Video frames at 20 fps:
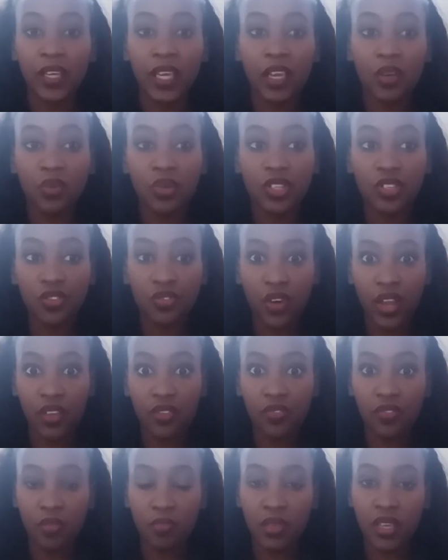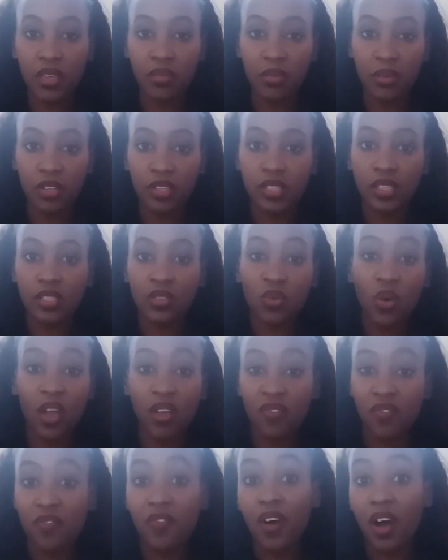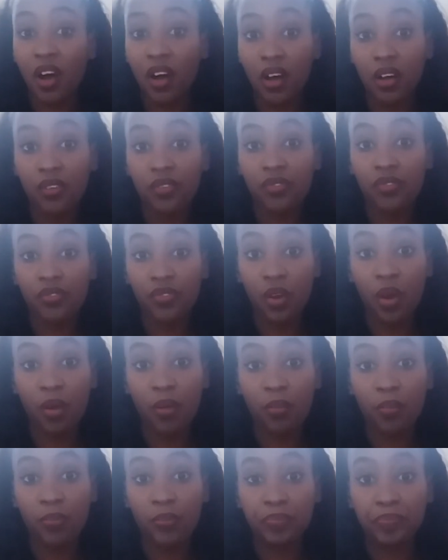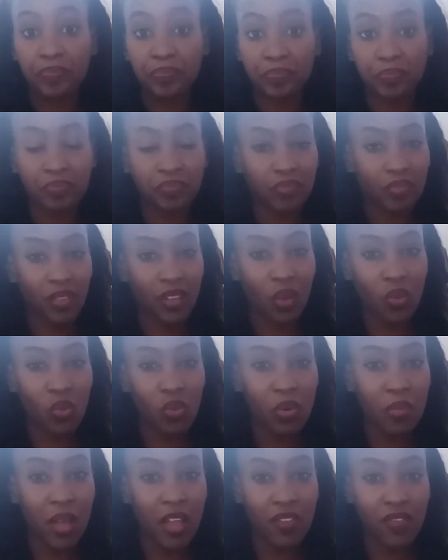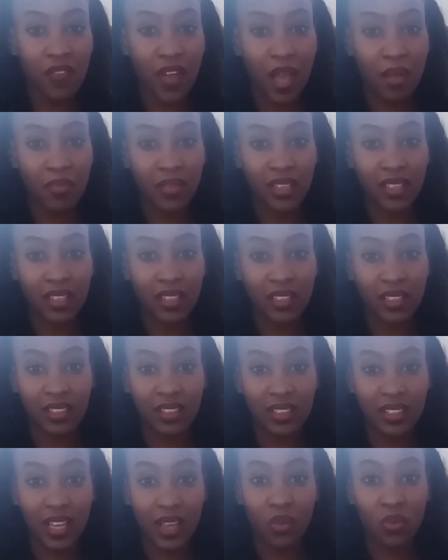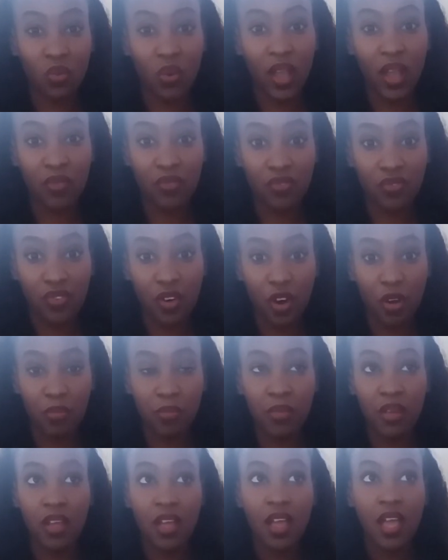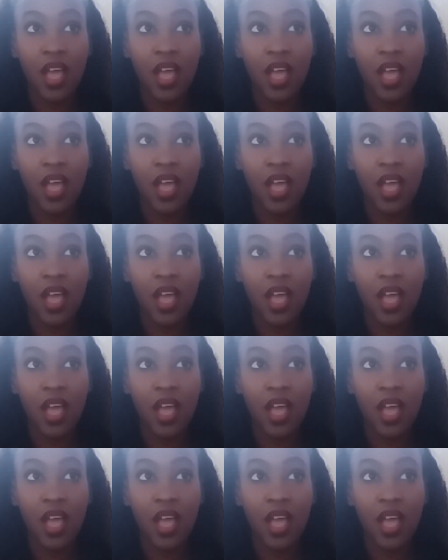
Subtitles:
It was great for me because this is quite far from where my family, like where I'm from.